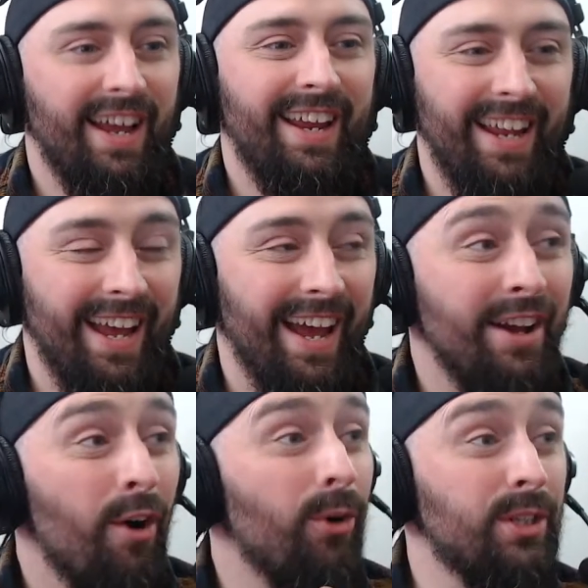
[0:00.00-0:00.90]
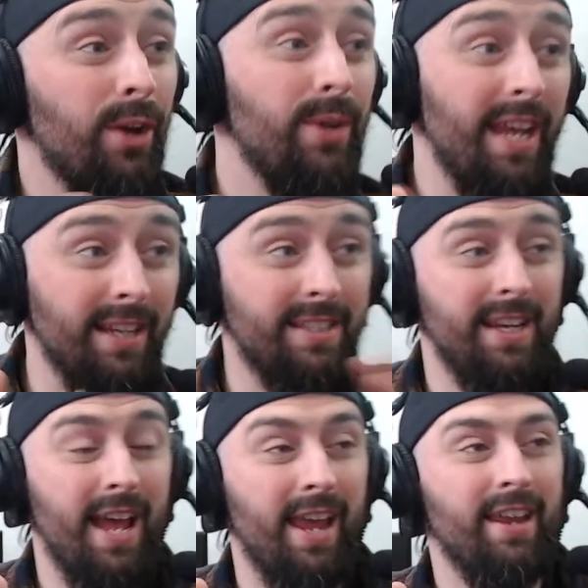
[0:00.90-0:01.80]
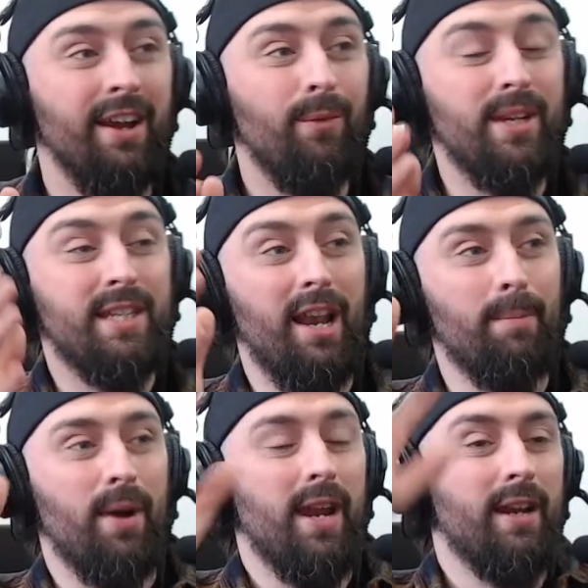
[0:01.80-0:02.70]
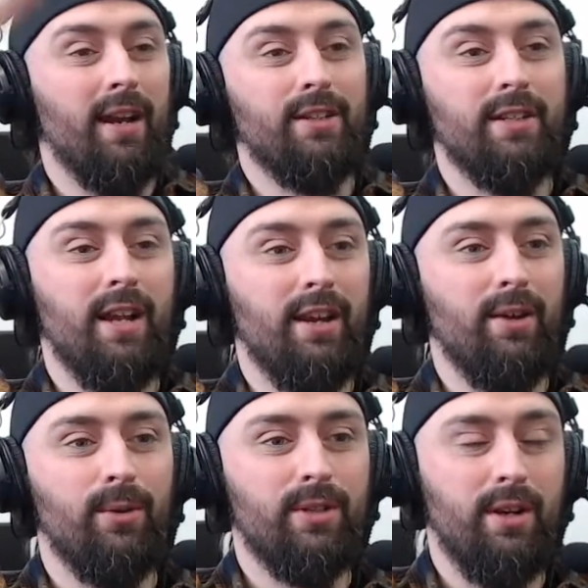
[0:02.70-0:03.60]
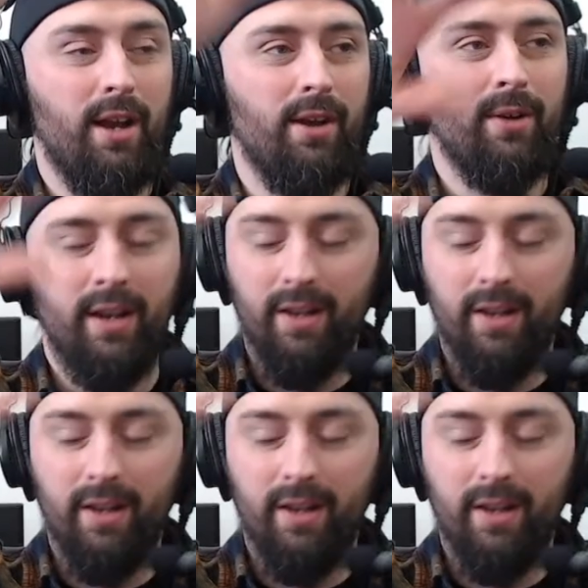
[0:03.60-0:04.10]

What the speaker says: Yeah. Also, yesterday we celebrated, I'd just like you all to know,